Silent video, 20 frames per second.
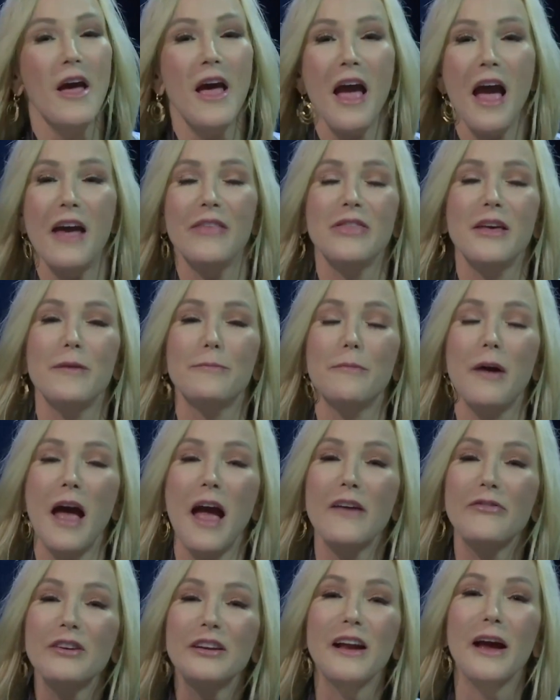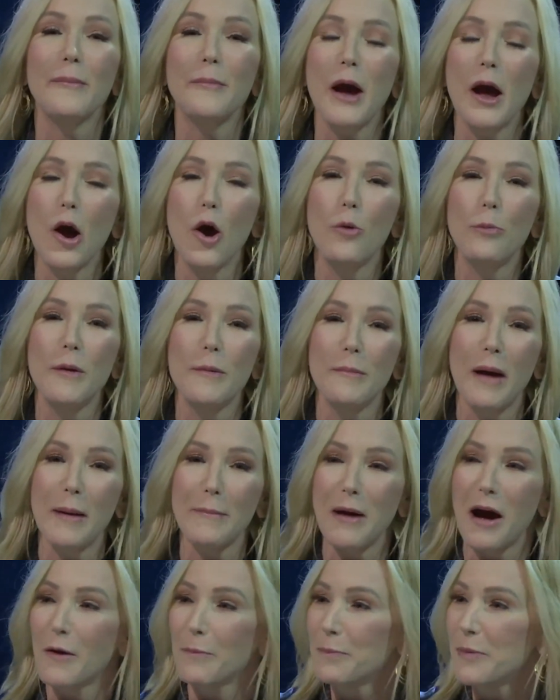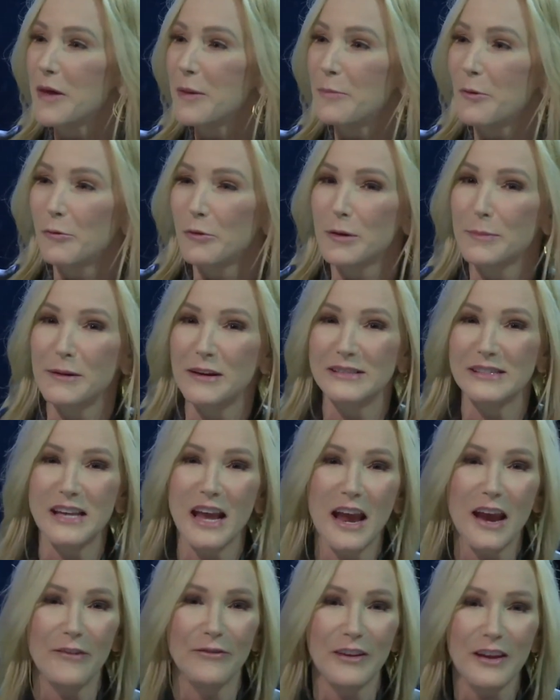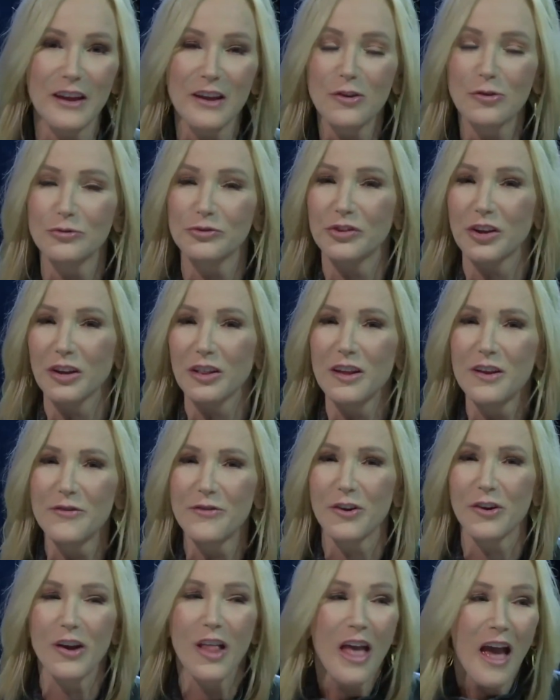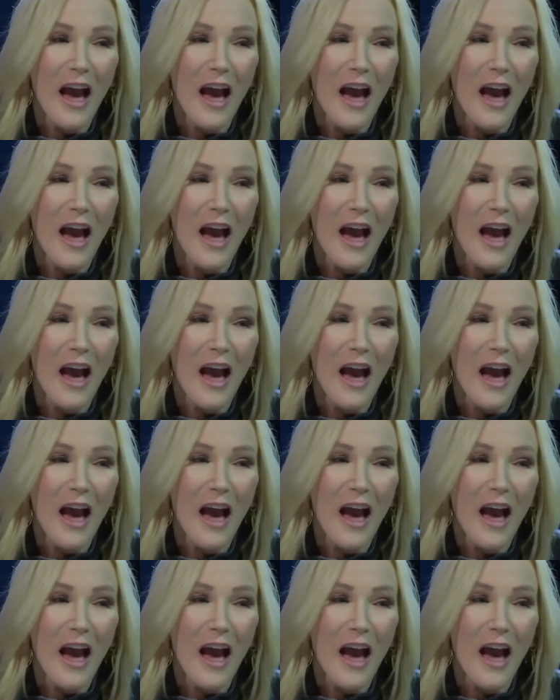and that every time I opened my mouth, people would be saved, healed, delivered.